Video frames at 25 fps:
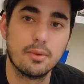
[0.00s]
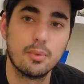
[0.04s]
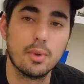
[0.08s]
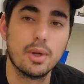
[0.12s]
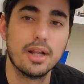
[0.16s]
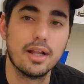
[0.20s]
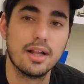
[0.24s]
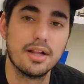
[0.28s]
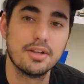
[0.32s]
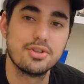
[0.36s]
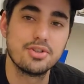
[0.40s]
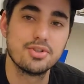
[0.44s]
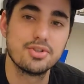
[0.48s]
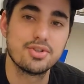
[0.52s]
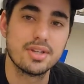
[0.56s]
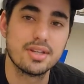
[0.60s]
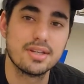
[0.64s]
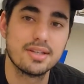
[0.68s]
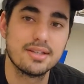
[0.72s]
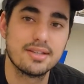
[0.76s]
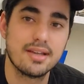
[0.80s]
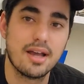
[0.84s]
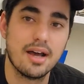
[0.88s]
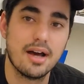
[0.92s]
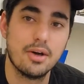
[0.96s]
well should say
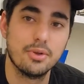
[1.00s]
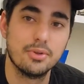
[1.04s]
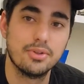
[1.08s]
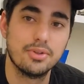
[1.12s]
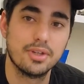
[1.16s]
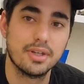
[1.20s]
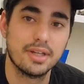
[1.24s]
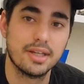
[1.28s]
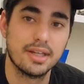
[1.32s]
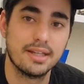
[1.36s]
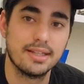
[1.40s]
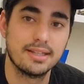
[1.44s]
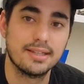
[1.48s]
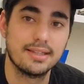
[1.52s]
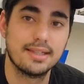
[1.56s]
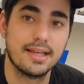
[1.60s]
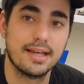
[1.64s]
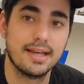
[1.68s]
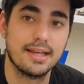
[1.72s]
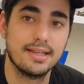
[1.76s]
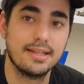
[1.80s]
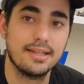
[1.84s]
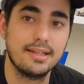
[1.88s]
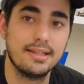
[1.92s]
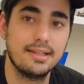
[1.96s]
it's how
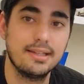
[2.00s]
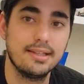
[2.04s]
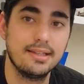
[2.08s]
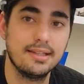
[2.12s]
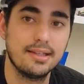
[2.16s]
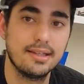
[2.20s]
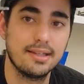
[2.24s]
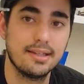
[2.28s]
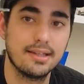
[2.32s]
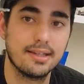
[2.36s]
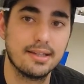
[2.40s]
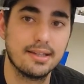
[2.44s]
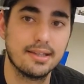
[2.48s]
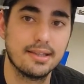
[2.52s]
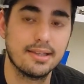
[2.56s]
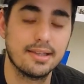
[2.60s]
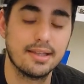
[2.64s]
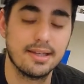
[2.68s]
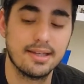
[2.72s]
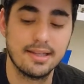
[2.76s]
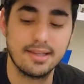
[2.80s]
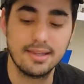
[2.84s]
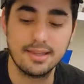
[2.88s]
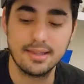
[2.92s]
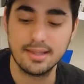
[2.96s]
tiny and
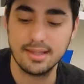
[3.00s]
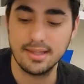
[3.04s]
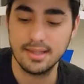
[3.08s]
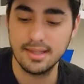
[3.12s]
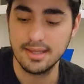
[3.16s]
then